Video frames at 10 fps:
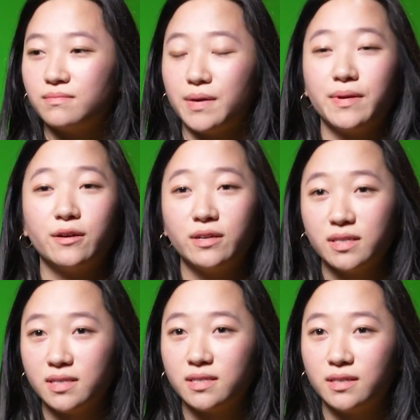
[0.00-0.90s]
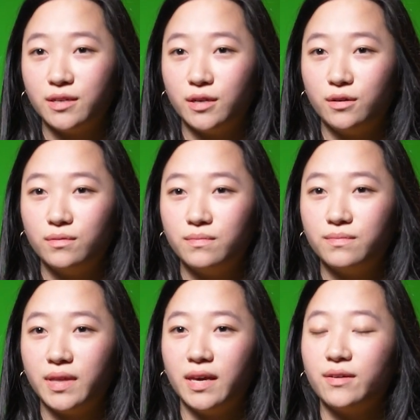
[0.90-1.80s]
my parents,
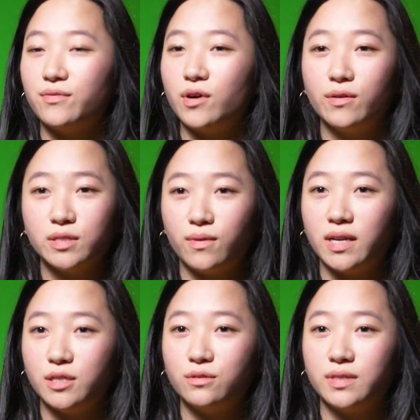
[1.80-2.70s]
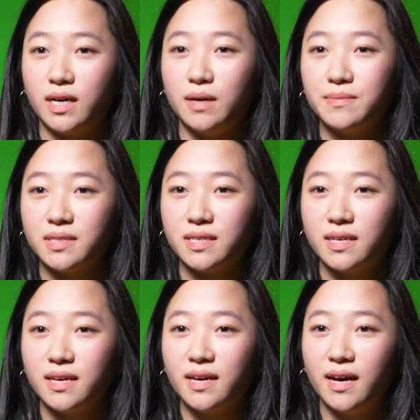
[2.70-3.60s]
they have always wanted to adopt.
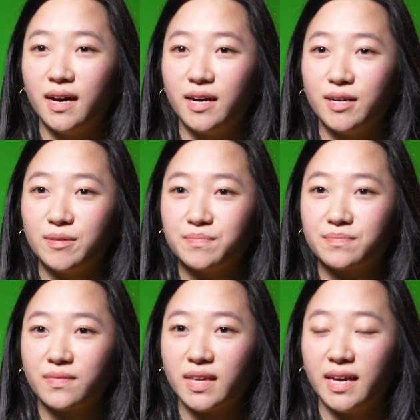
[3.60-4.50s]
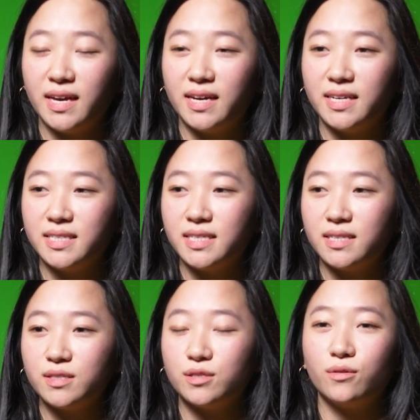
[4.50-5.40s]
And
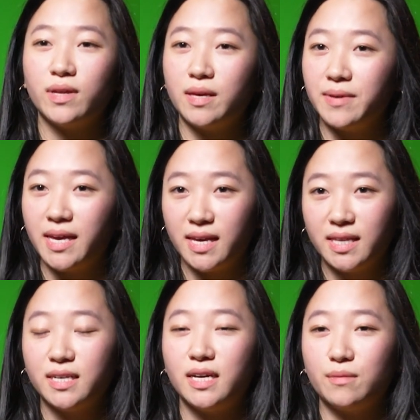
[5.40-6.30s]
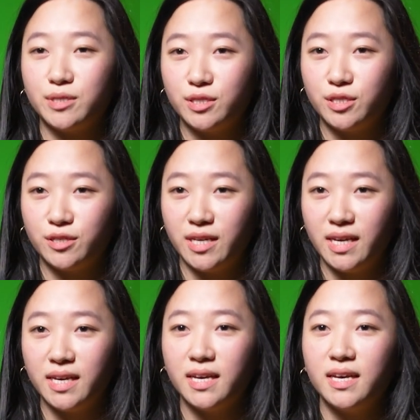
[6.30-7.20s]
so when they began the adoption
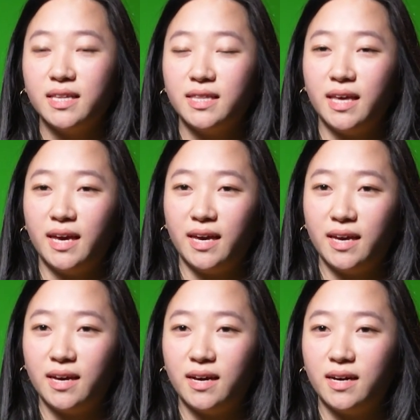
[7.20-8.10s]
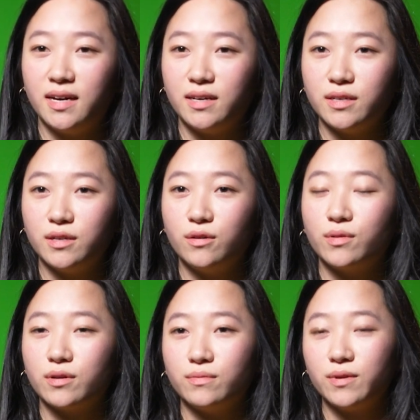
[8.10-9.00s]
journey, they,
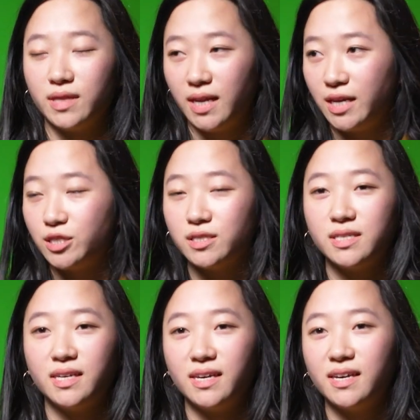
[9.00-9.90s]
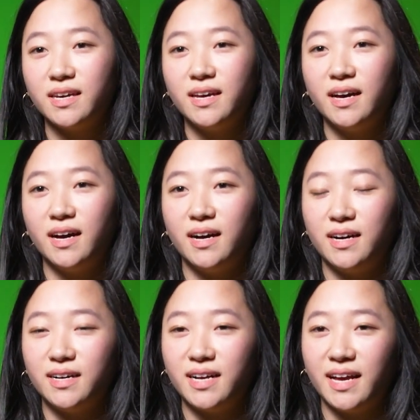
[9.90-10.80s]
were with an agency.
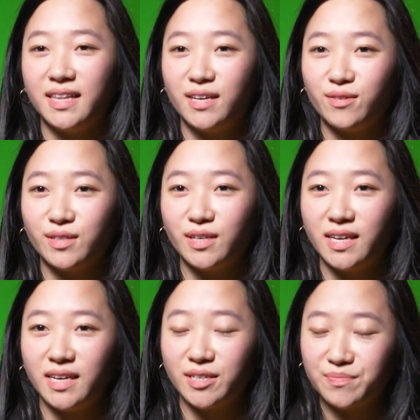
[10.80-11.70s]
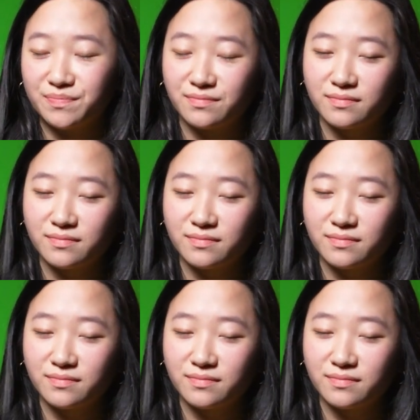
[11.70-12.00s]
And they were looking,